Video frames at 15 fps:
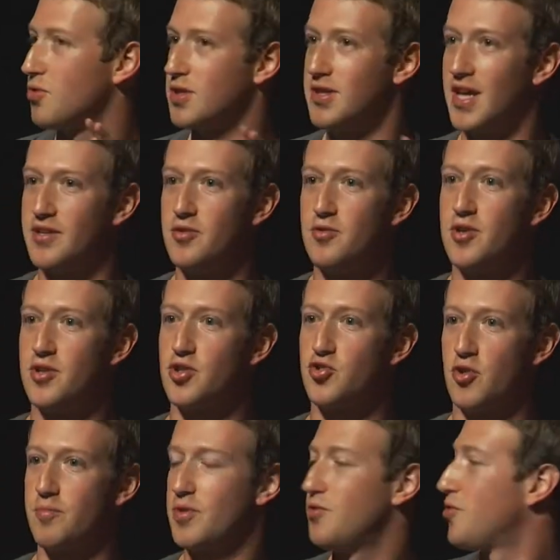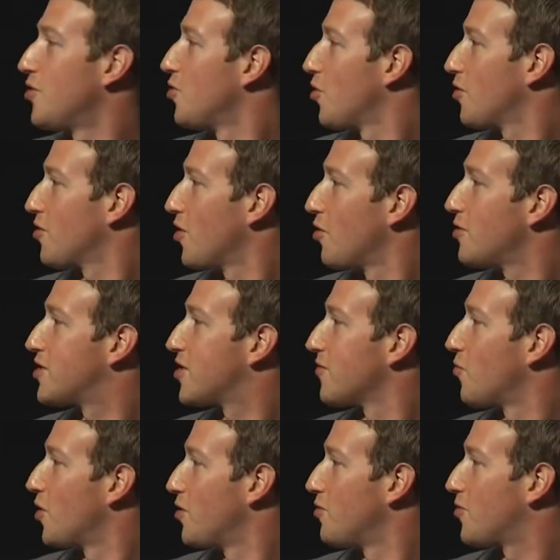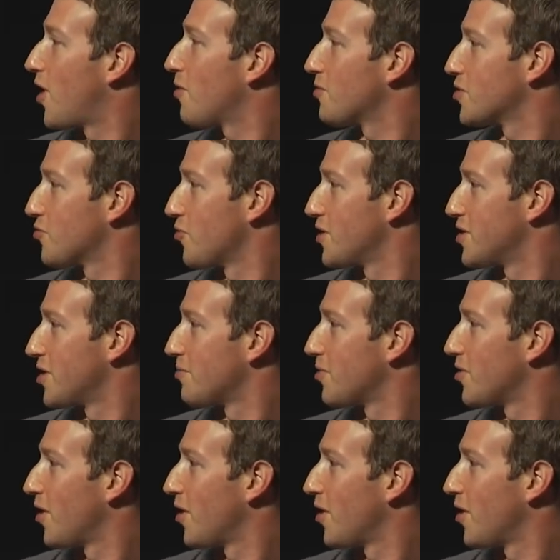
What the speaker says: would let you contribute your notes of what you thought was reasonable,